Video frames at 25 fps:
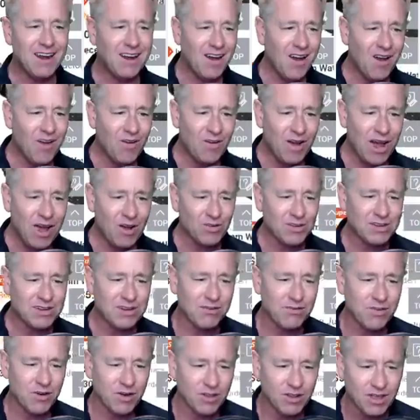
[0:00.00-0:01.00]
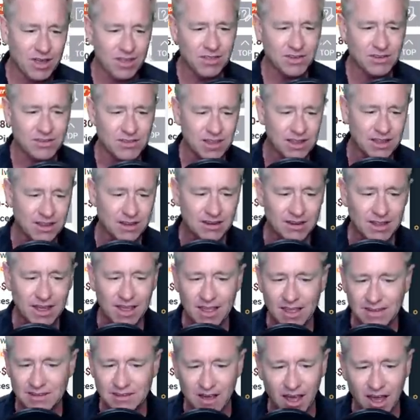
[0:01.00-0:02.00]
don't know, how different. Look at this thing.
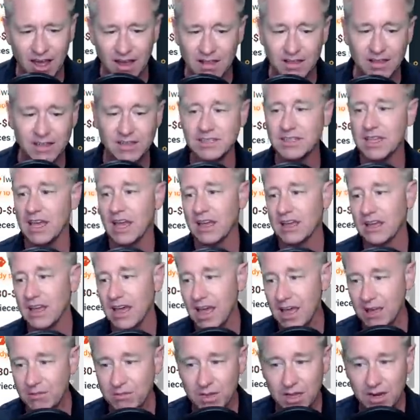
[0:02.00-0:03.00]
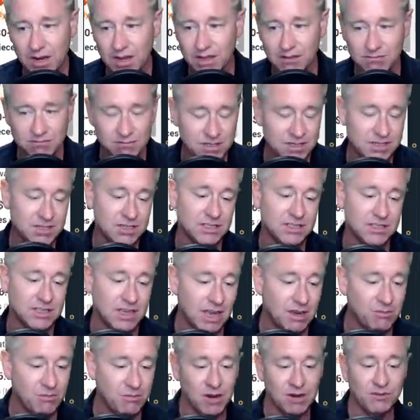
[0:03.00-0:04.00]
Yeah, that's ugly as heck, I'm going to just
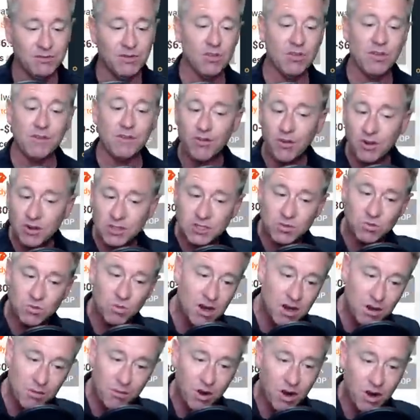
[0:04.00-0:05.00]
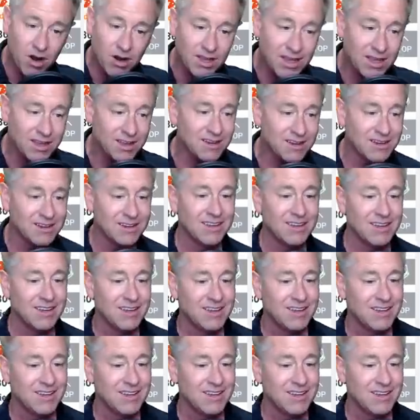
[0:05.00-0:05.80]
say. But if you're the first one to market,